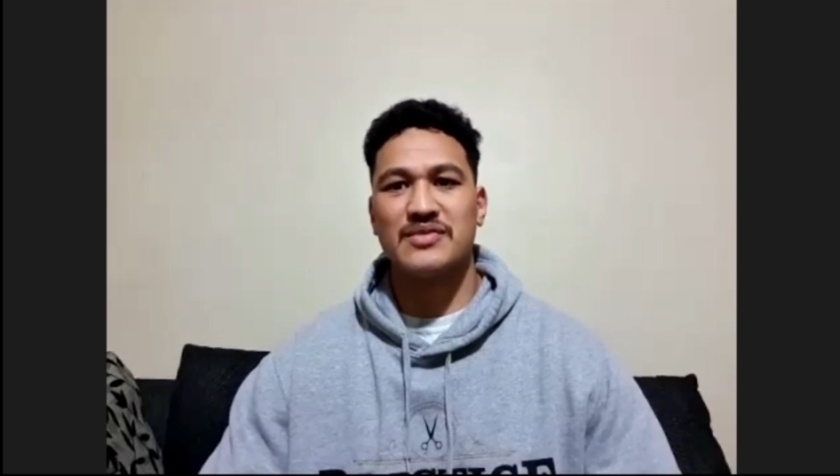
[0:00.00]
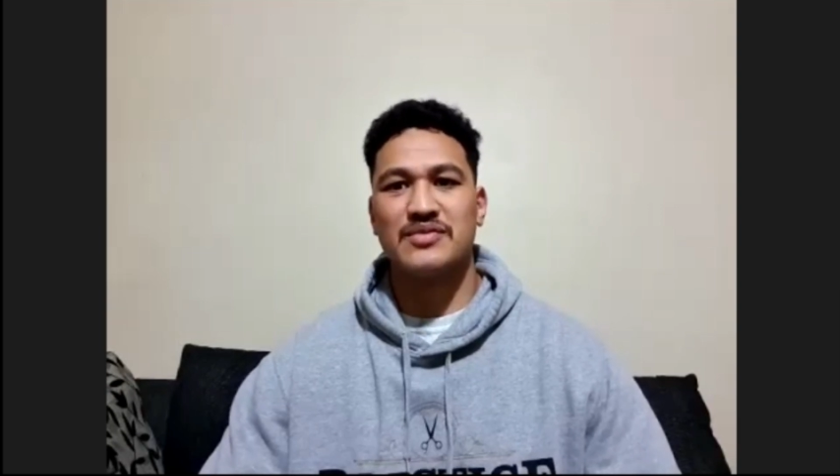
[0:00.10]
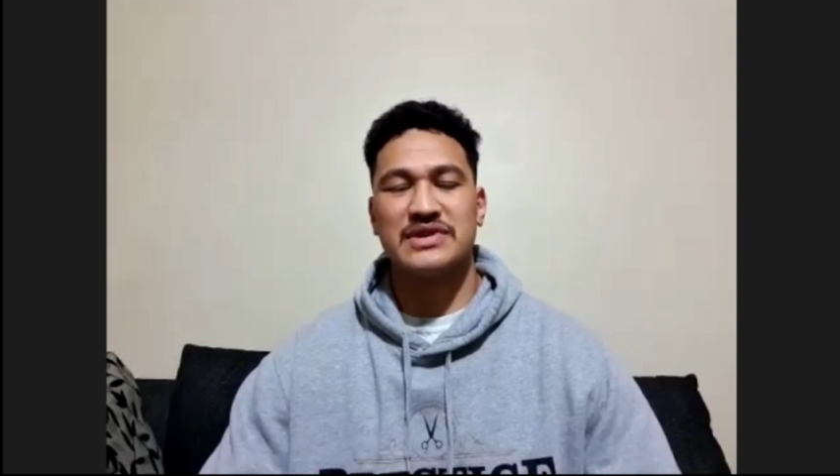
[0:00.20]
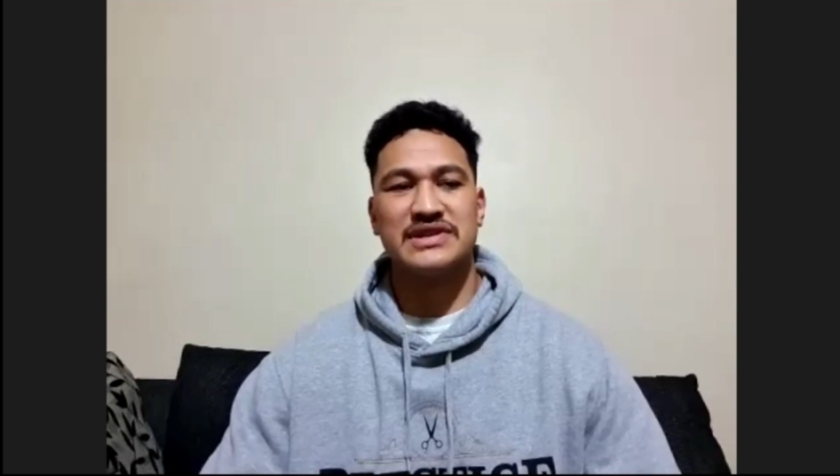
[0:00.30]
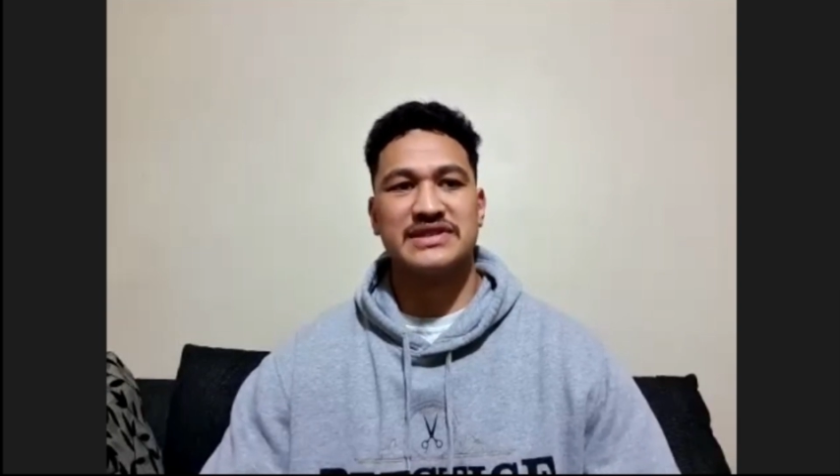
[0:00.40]

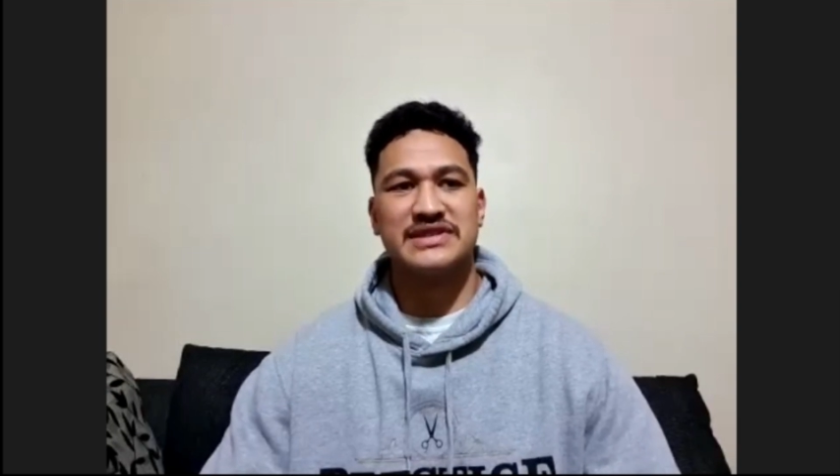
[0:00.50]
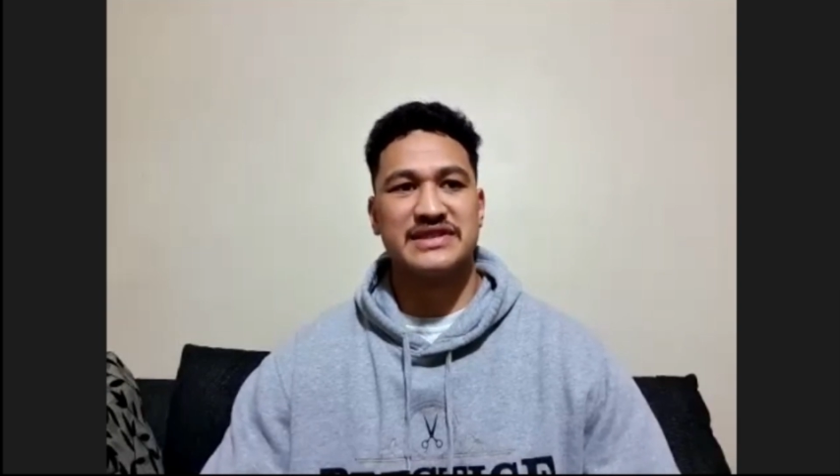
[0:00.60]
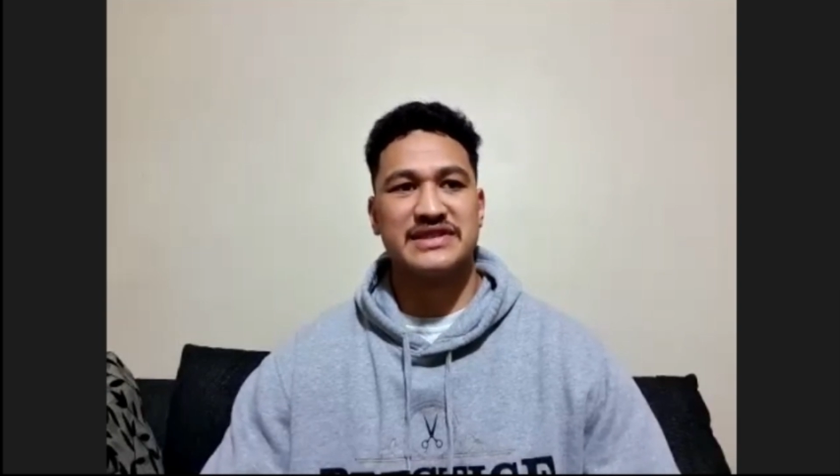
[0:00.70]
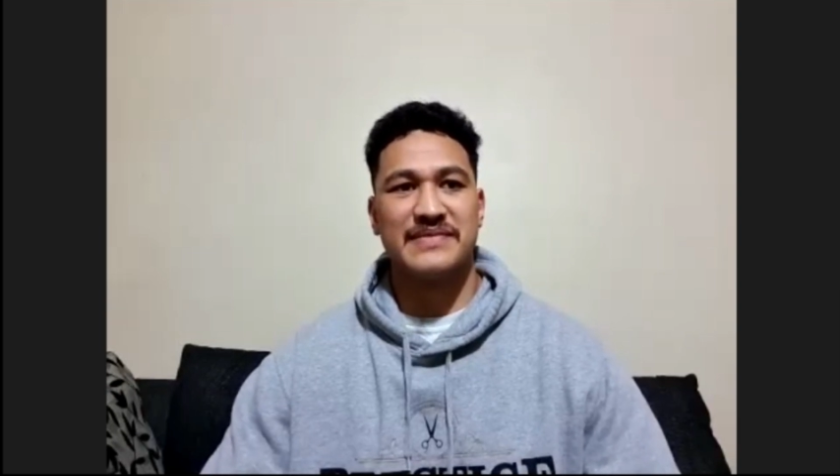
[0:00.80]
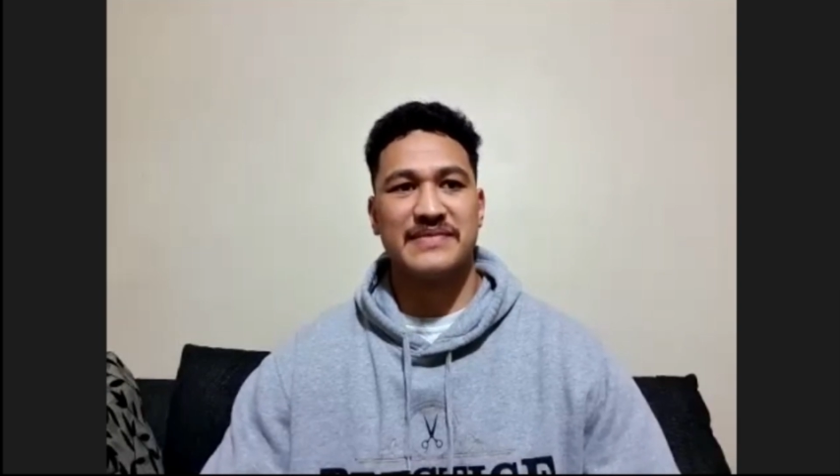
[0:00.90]
was just
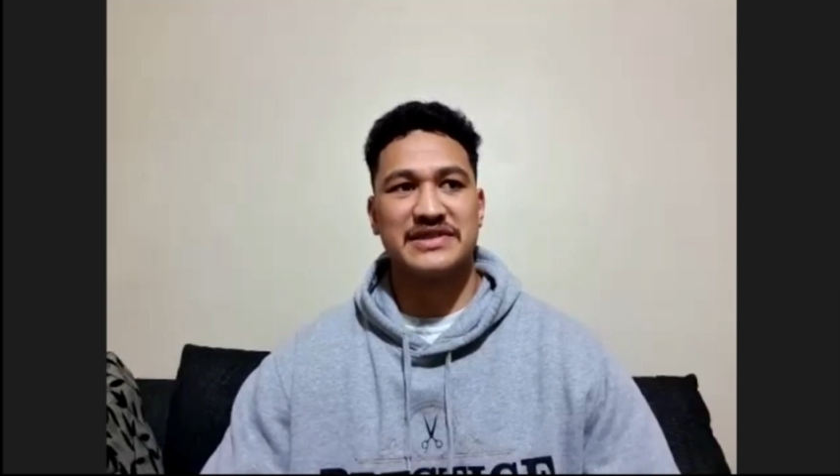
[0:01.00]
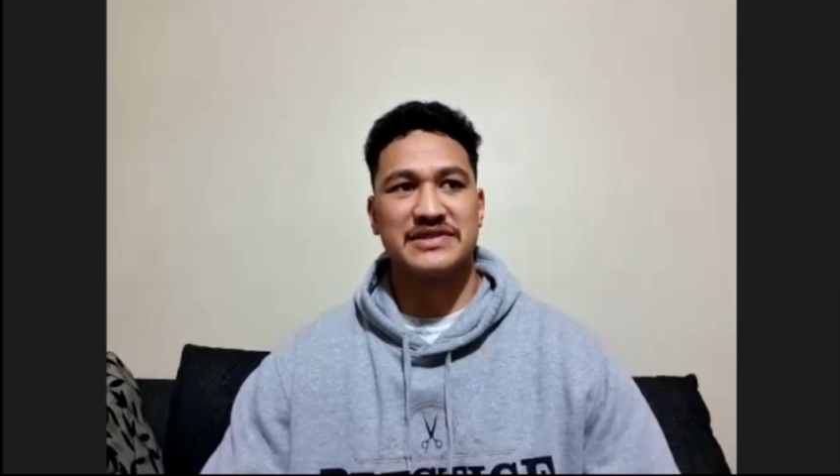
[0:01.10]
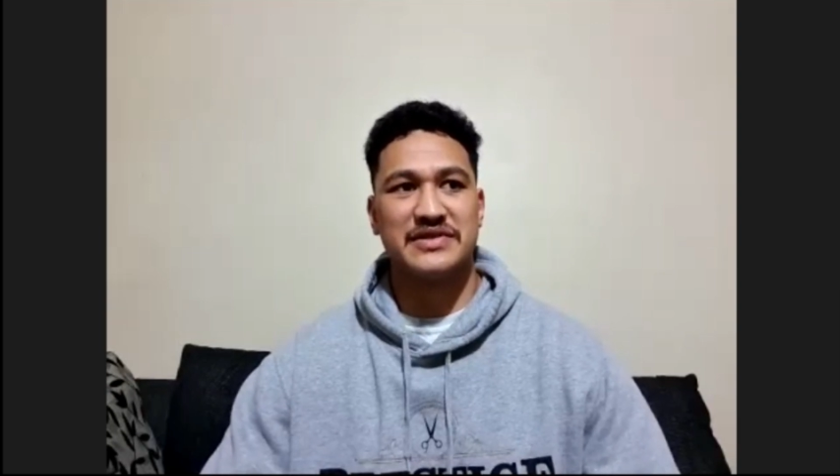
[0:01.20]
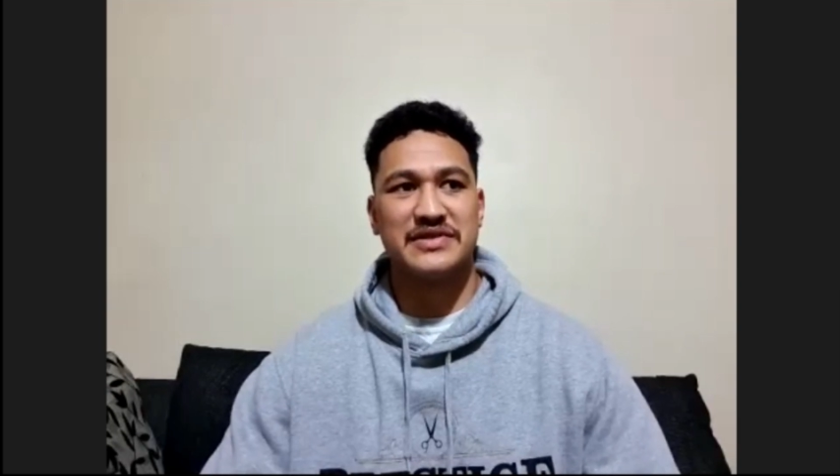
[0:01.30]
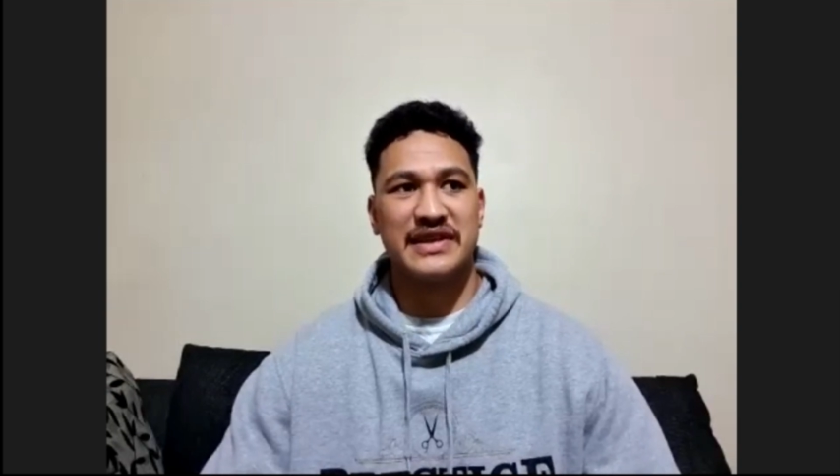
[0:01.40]
to make
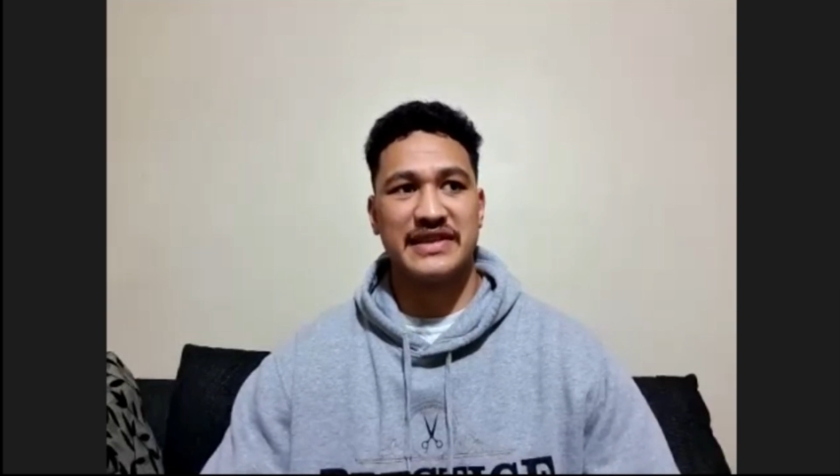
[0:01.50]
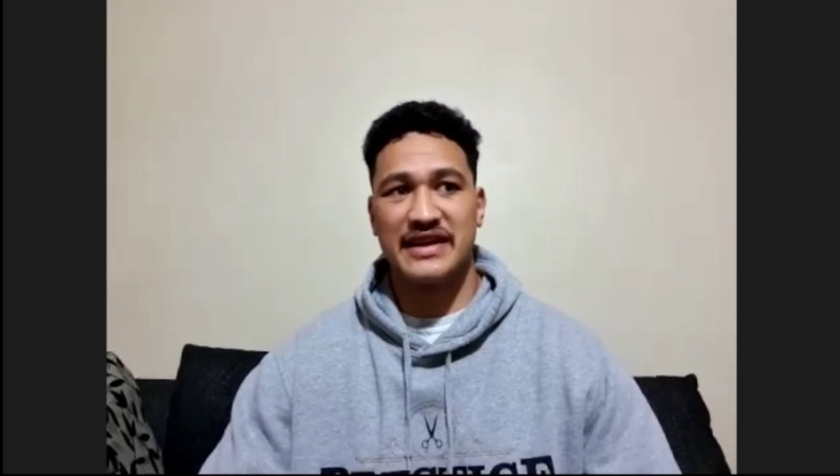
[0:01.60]
sure that they